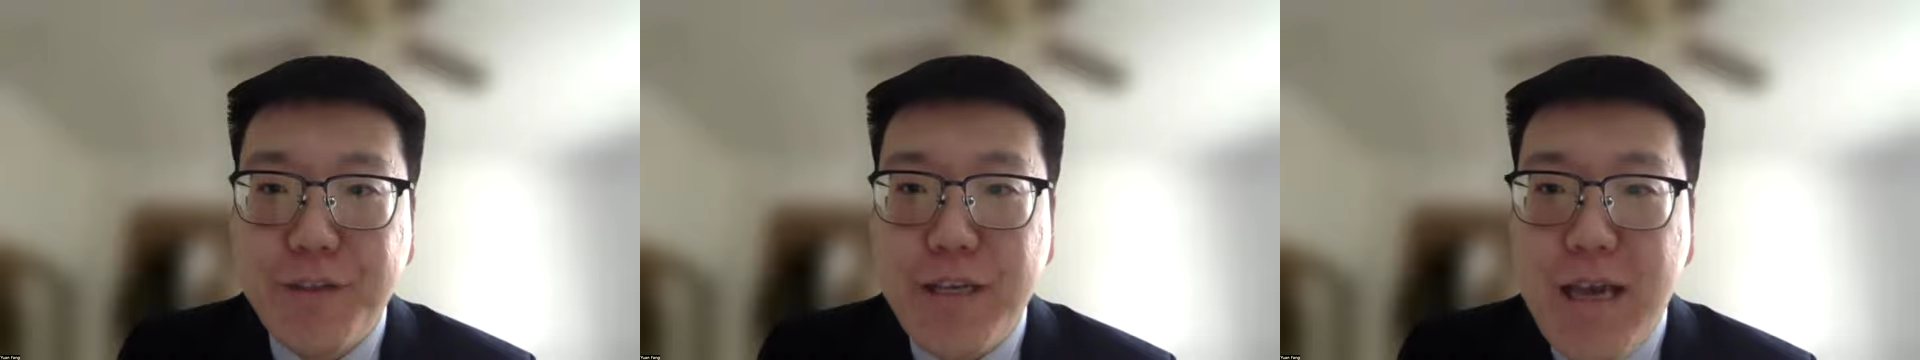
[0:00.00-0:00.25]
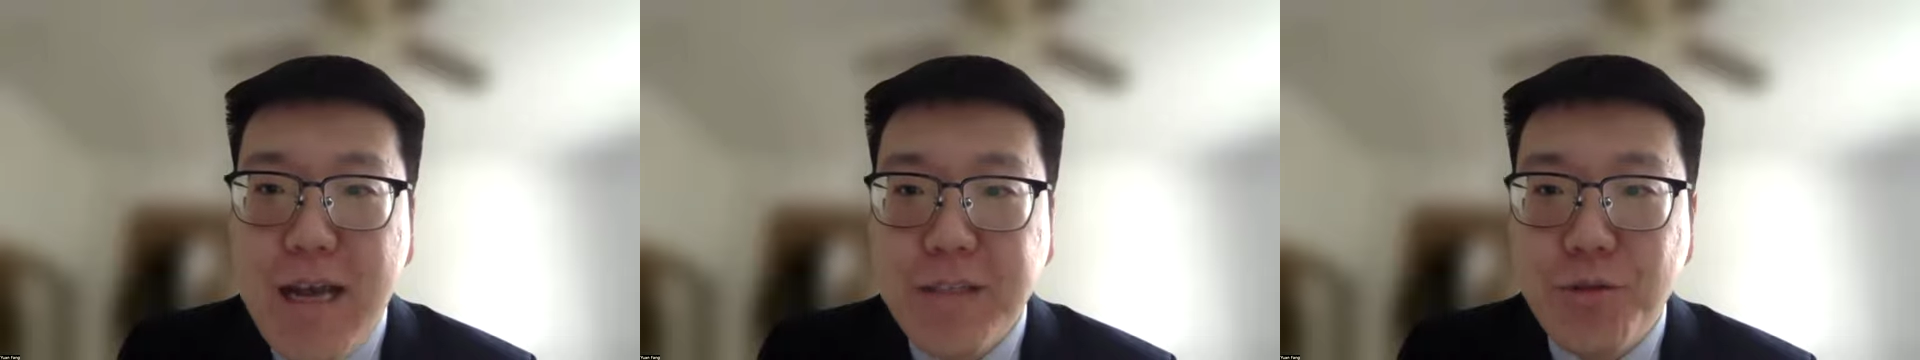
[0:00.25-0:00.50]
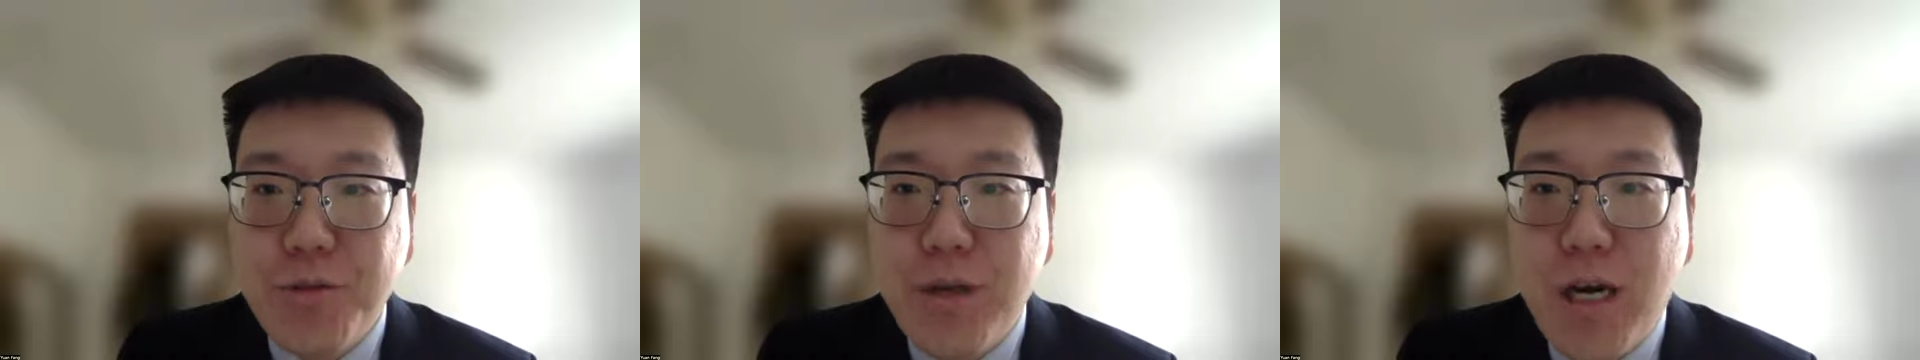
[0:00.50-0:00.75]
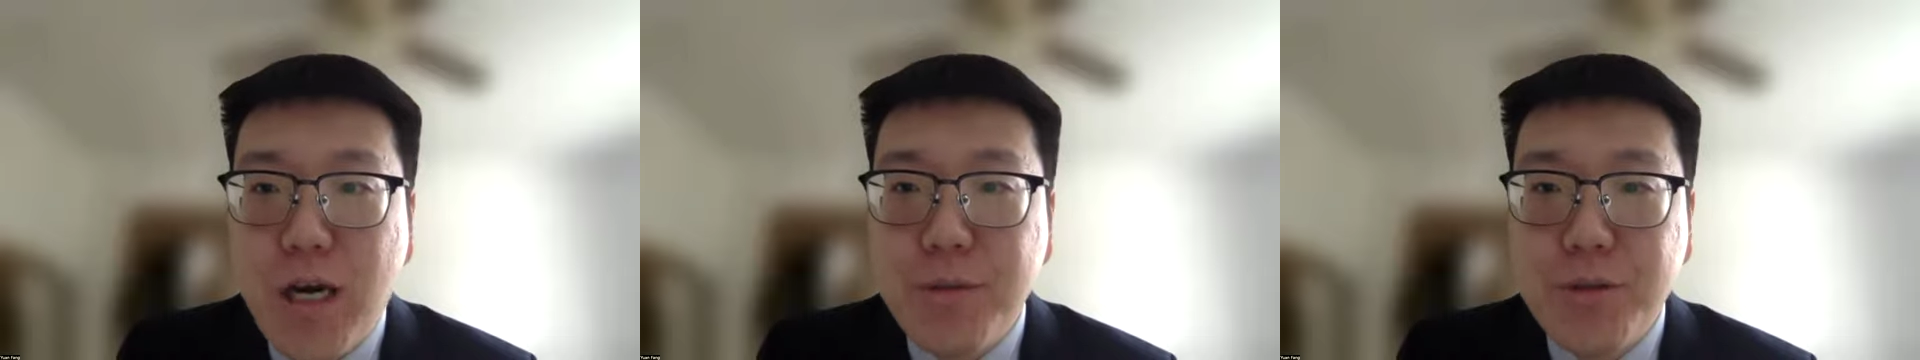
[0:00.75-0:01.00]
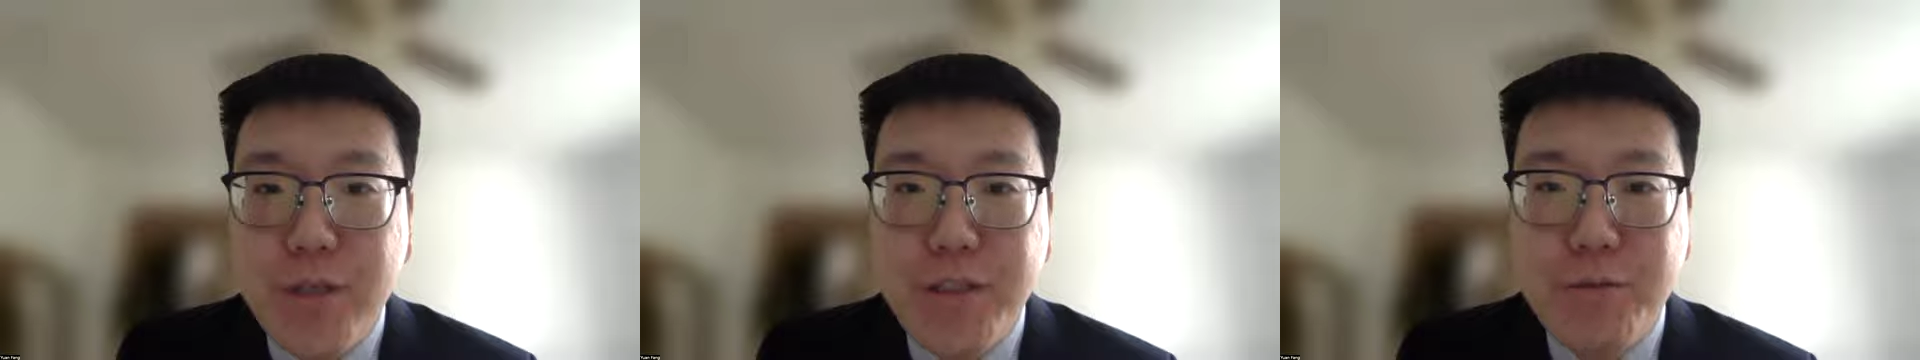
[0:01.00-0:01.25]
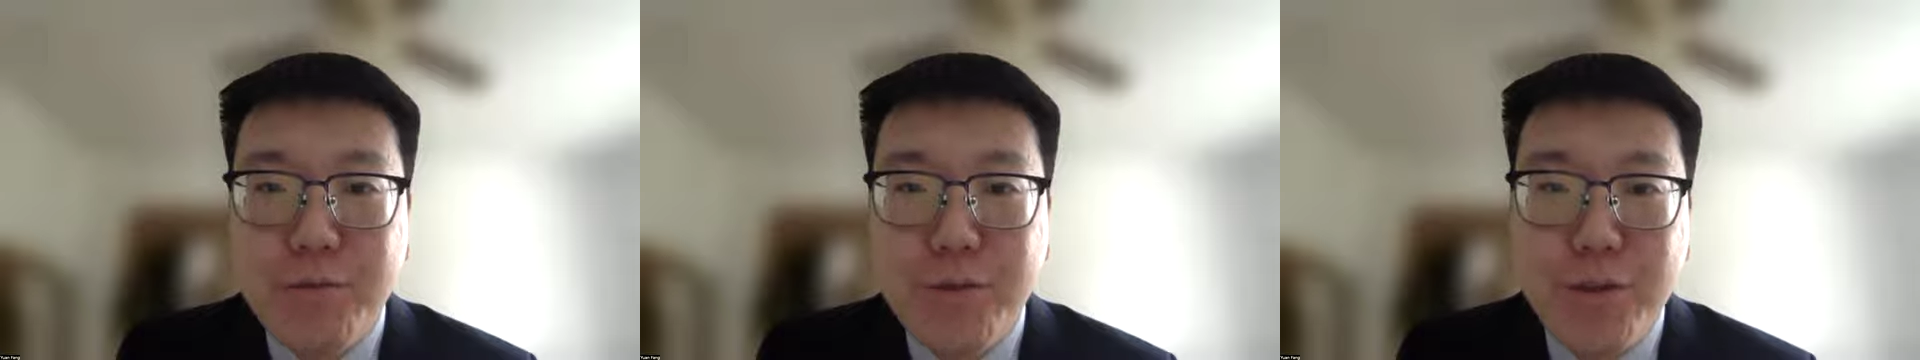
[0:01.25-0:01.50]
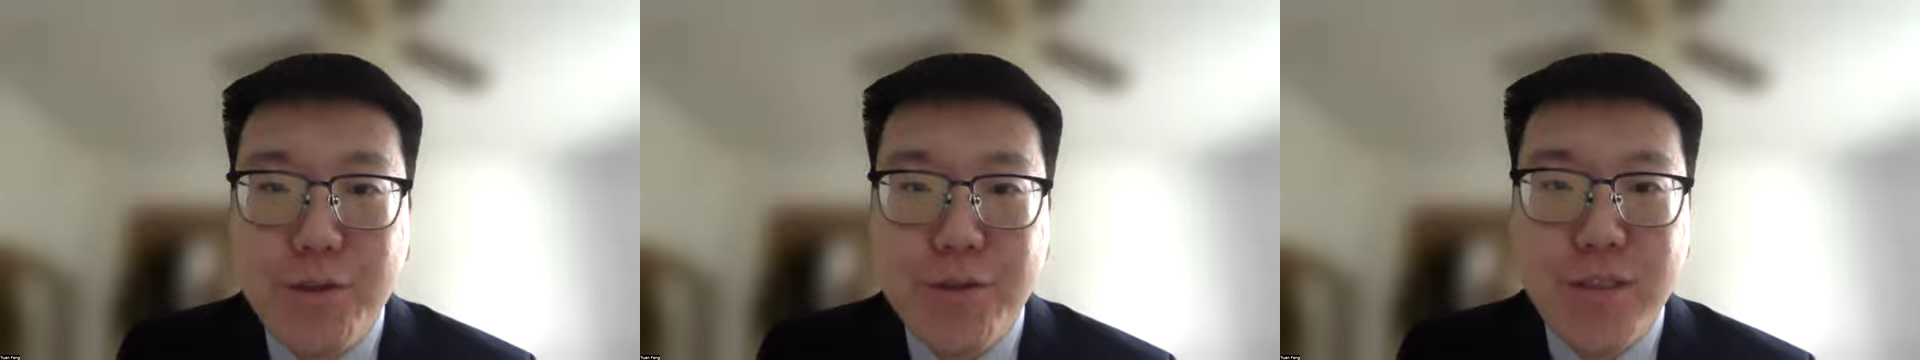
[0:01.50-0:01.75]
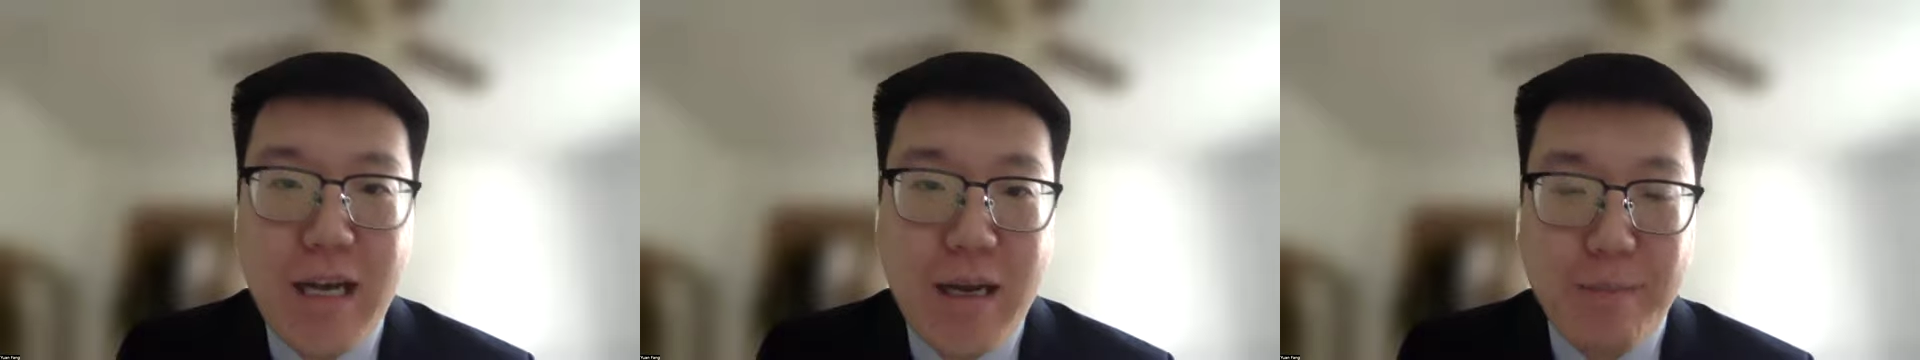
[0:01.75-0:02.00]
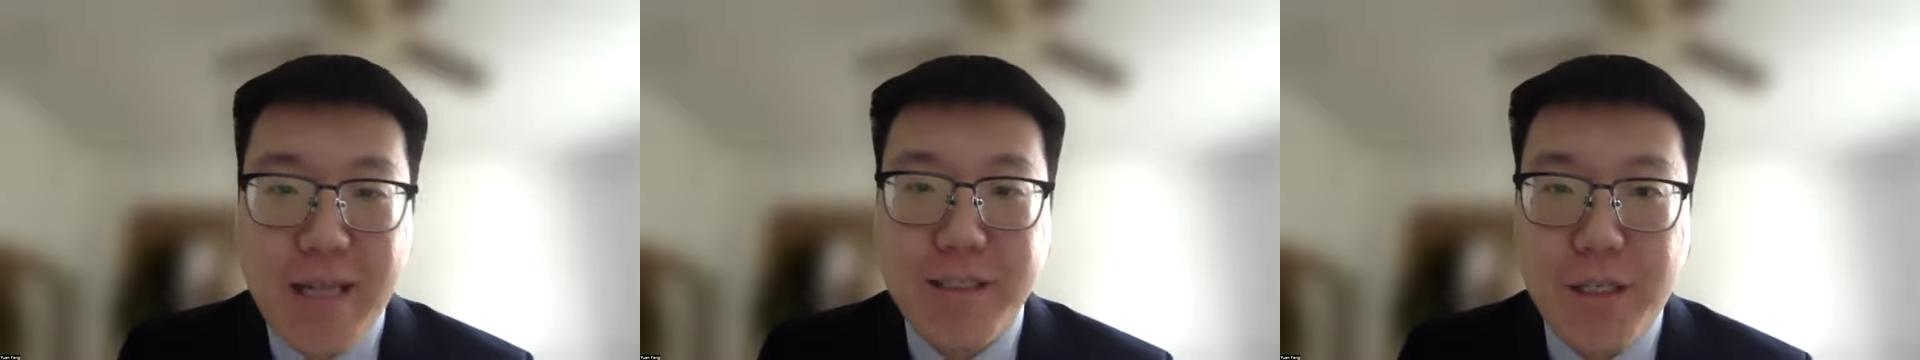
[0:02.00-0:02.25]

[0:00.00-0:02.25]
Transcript: the UNCITRAL arbitration rules has